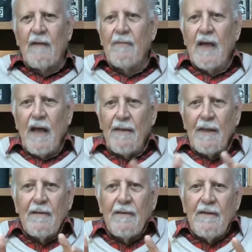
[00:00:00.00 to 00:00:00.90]
I mean, I
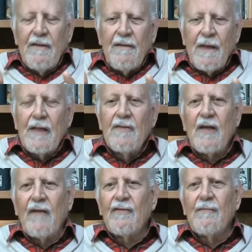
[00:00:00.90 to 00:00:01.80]
think that things
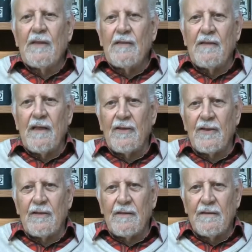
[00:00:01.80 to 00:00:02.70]
have to be
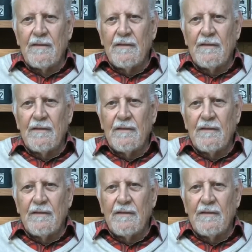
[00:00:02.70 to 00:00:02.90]
international.